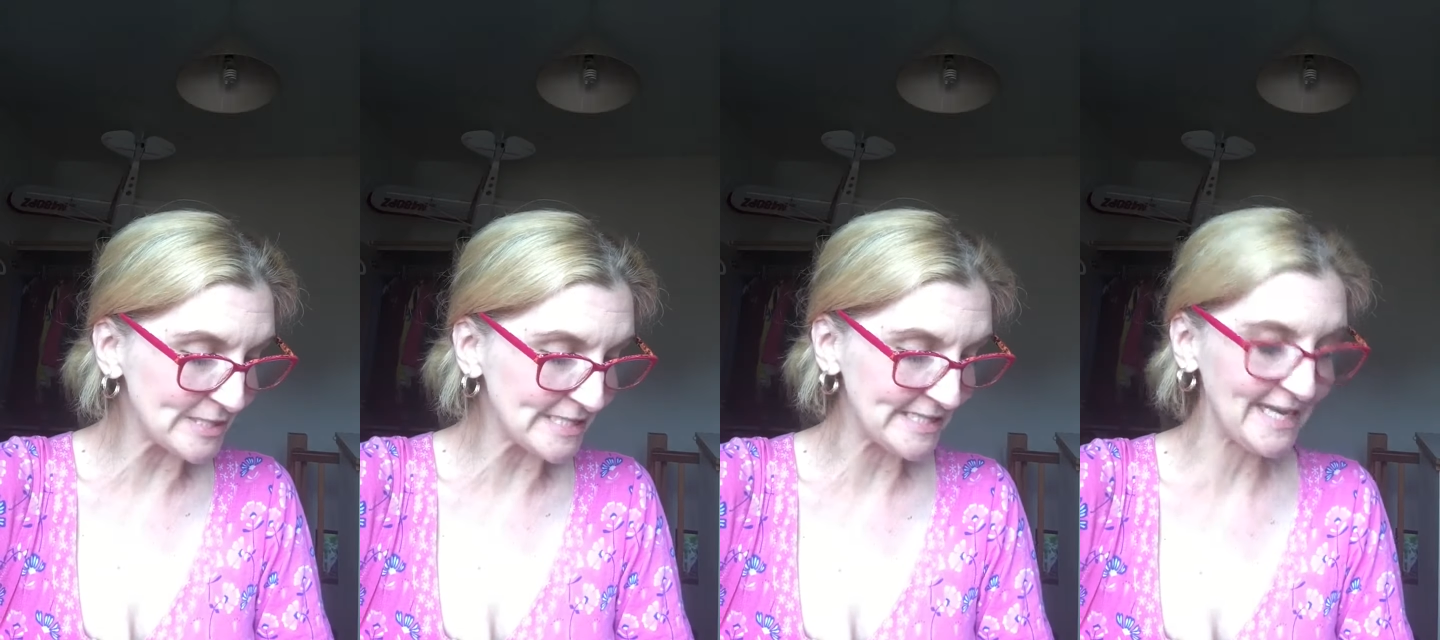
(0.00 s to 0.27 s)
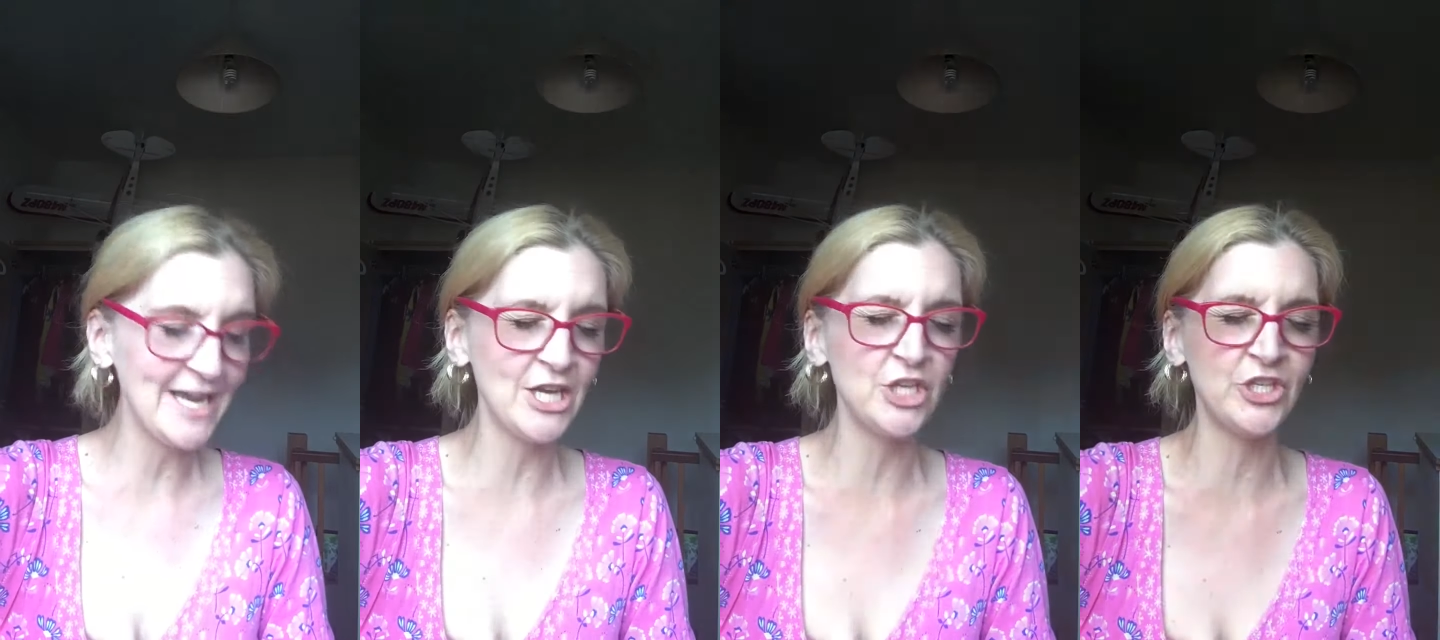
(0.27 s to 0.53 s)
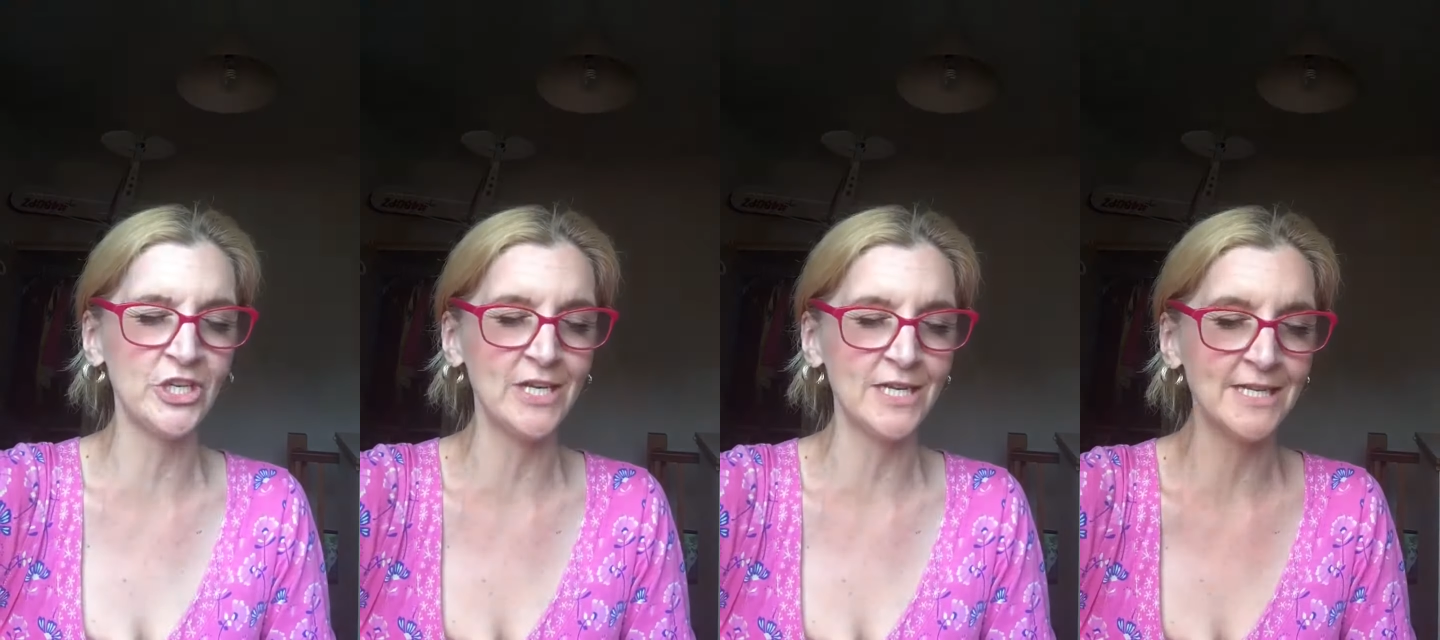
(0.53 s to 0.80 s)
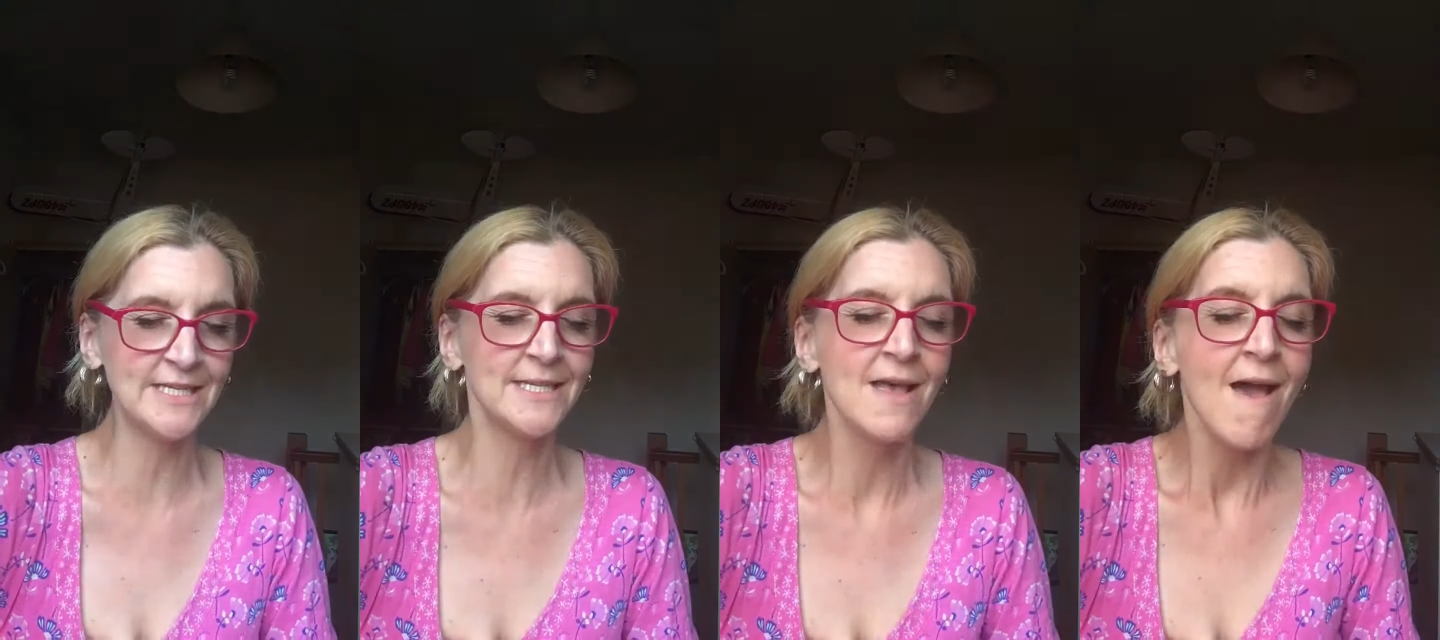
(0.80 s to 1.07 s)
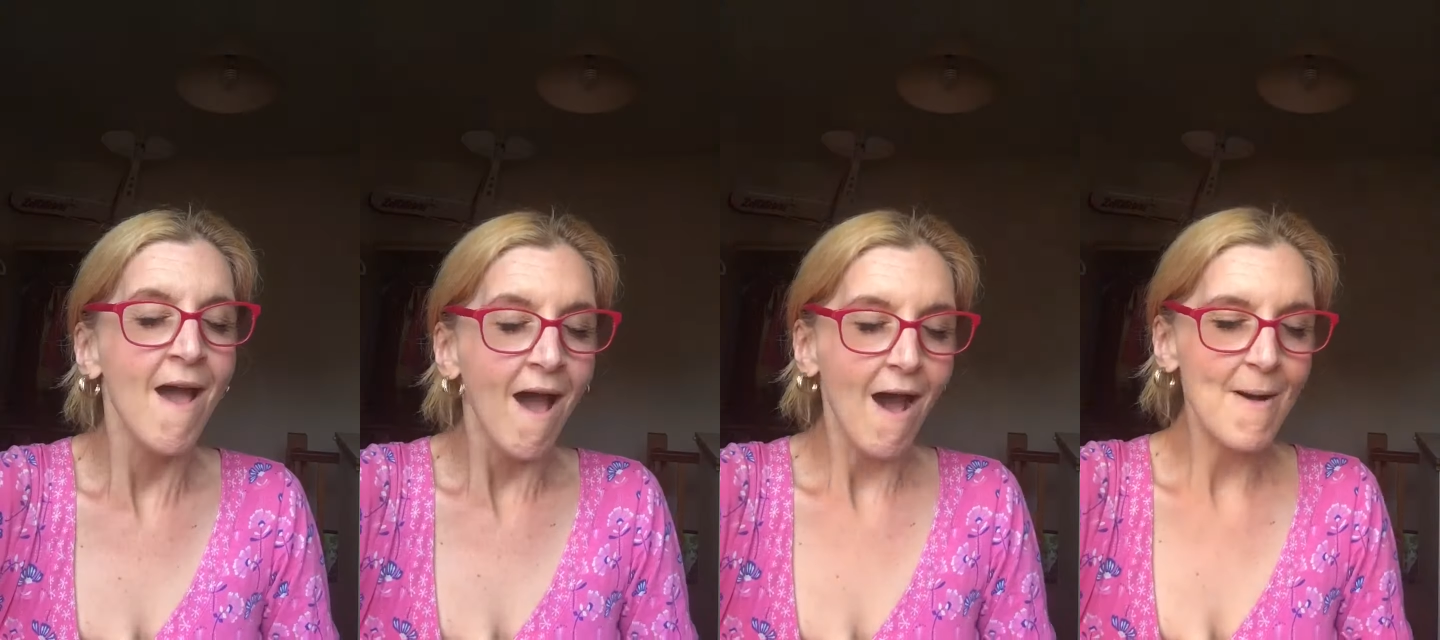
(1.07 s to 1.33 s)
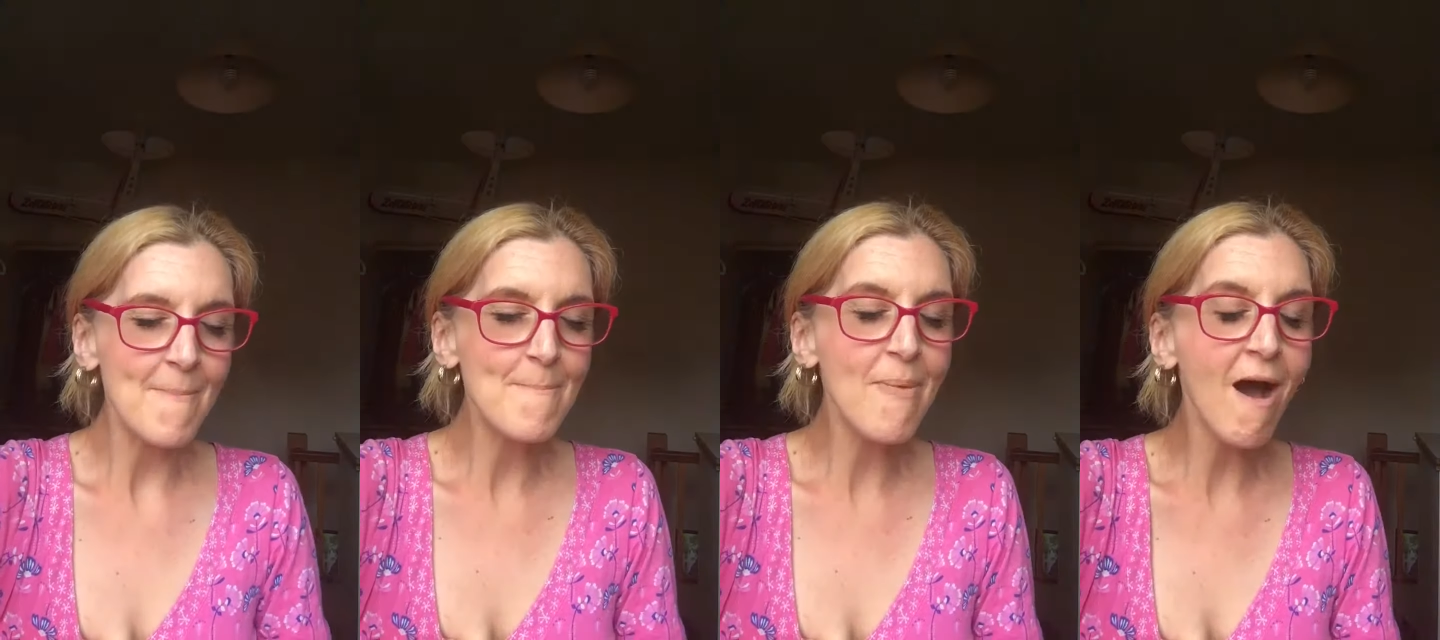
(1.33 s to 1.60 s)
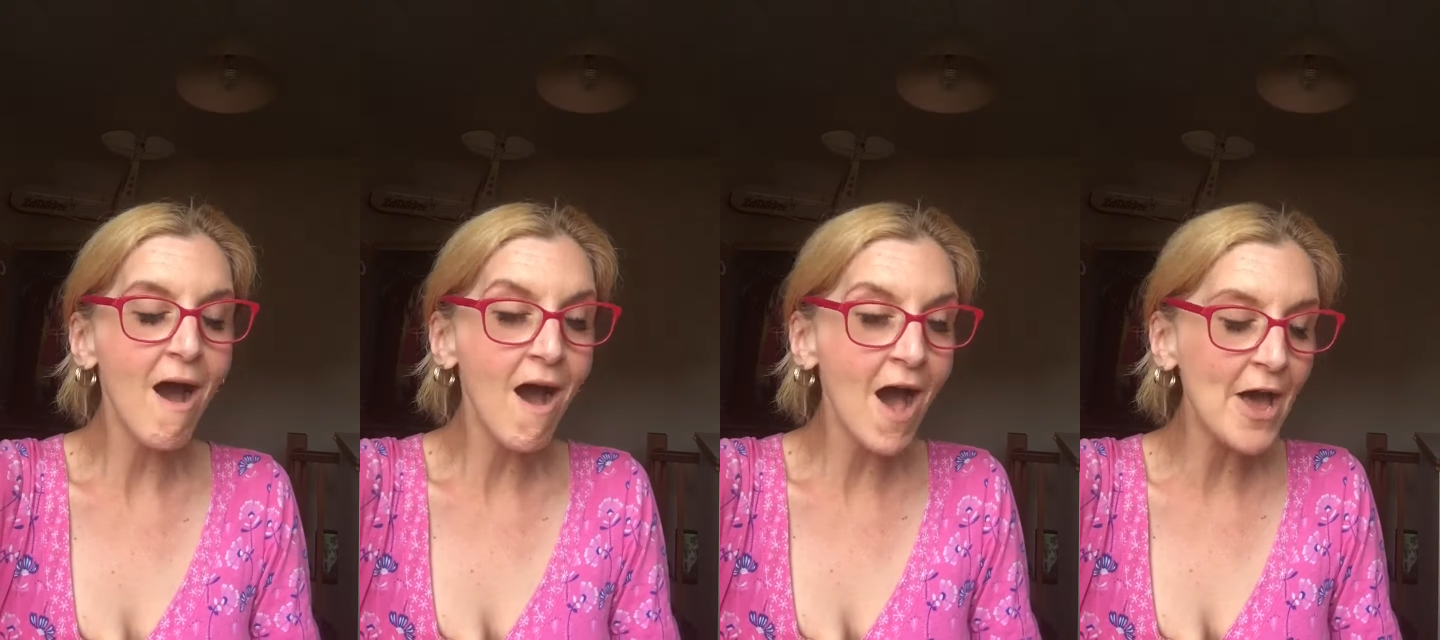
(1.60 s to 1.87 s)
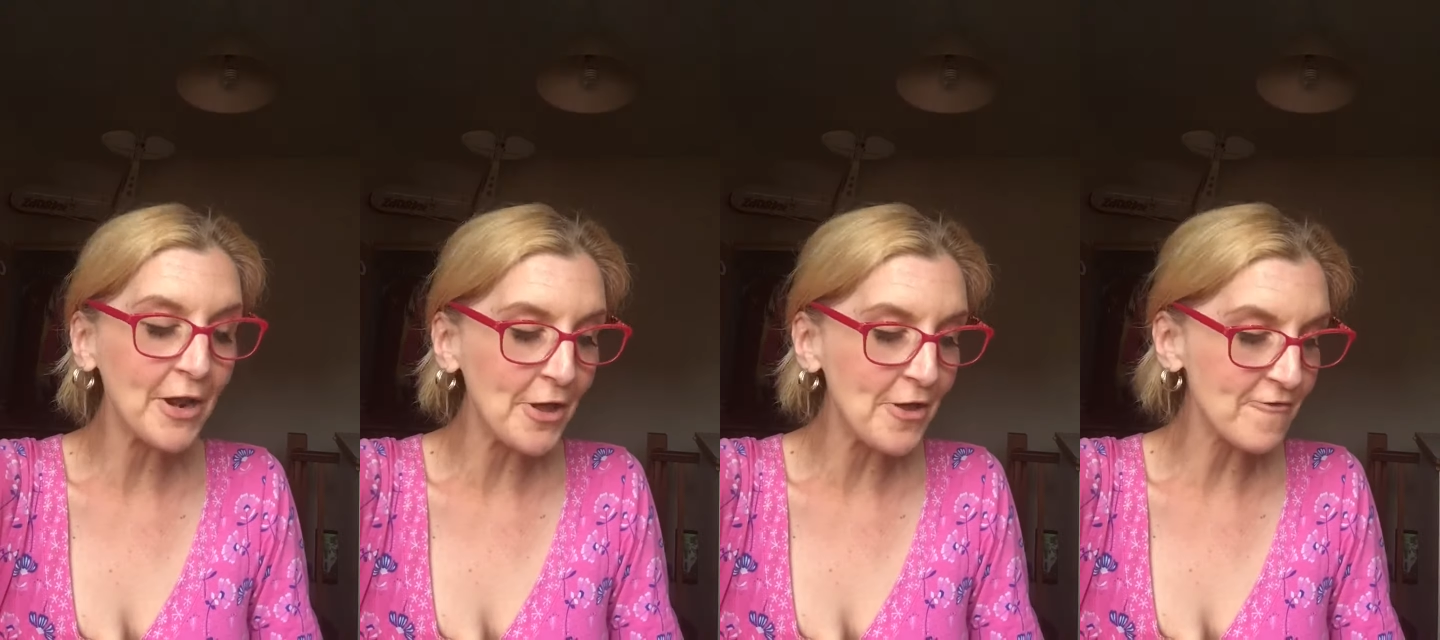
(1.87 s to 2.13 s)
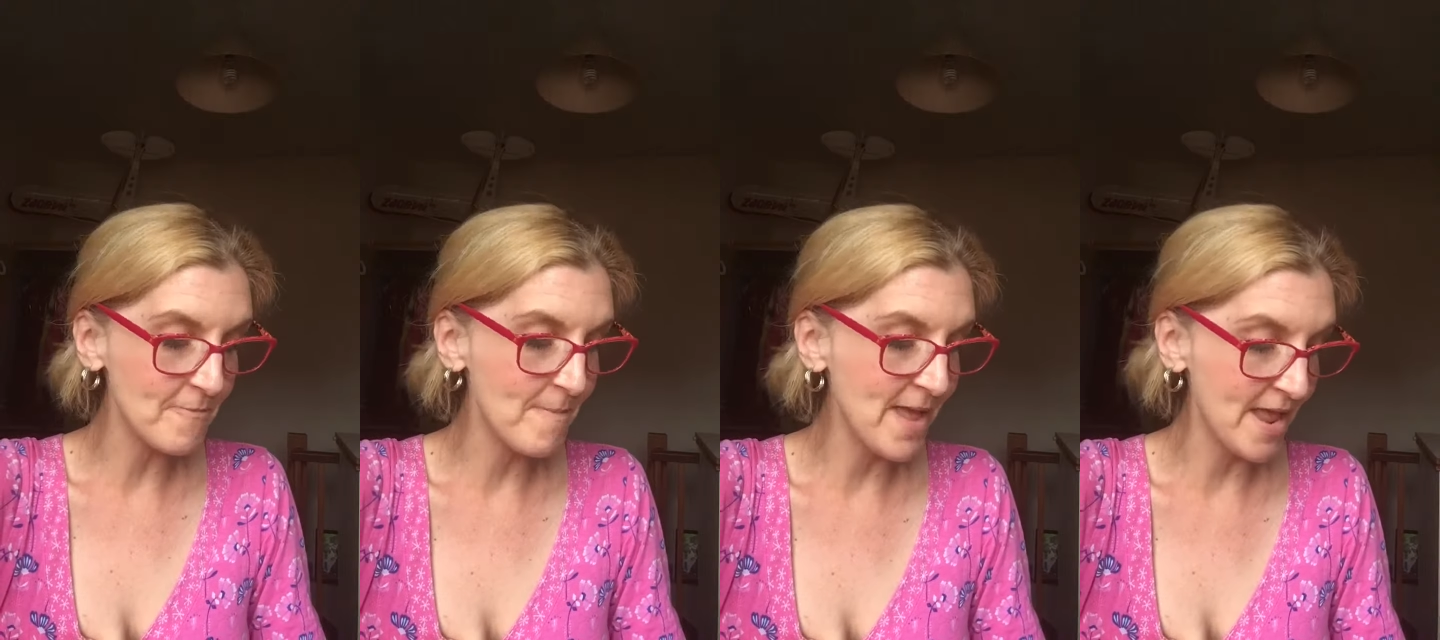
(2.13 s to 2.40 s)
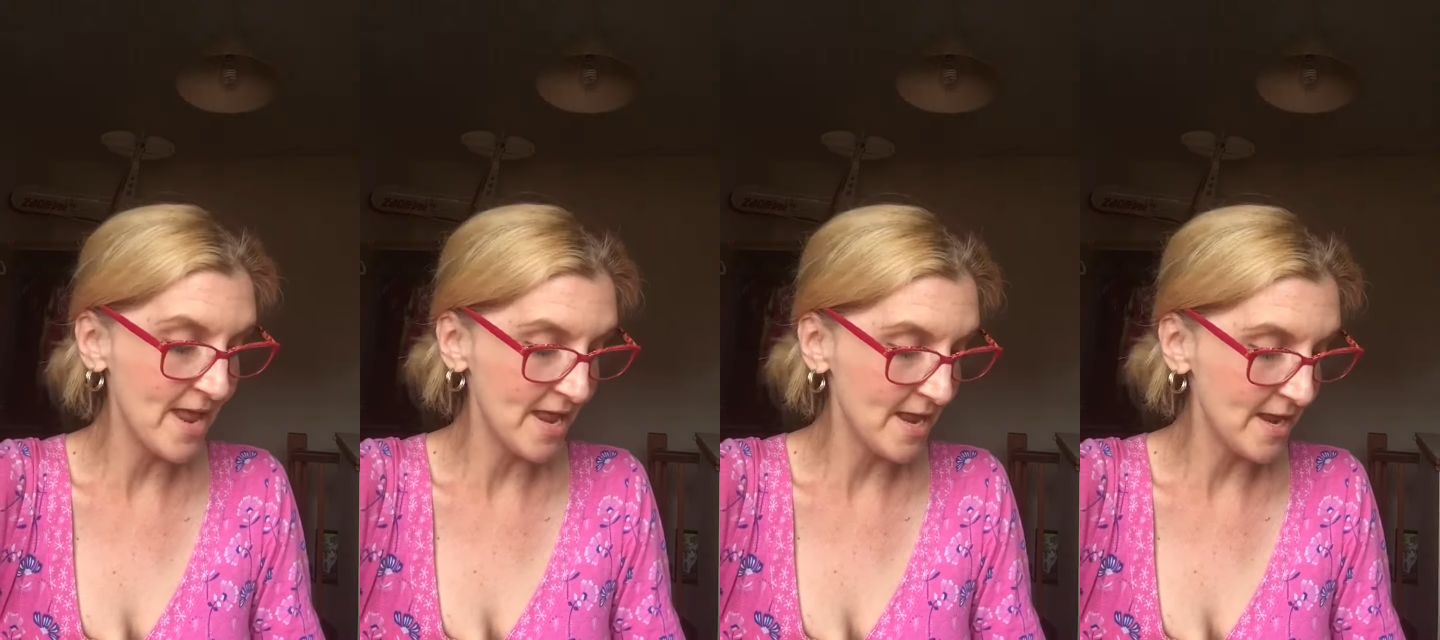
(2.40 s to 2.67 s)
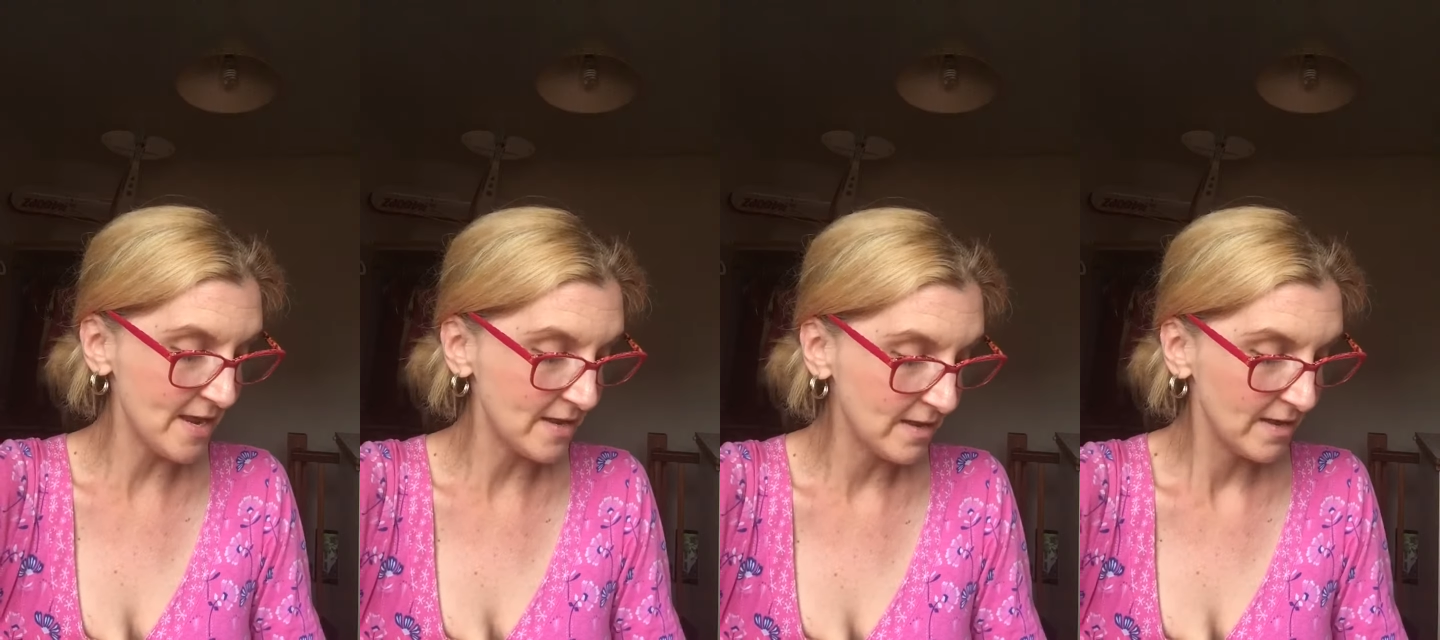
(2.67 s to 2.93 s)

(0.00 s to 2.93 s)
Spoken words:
seizures are part of me.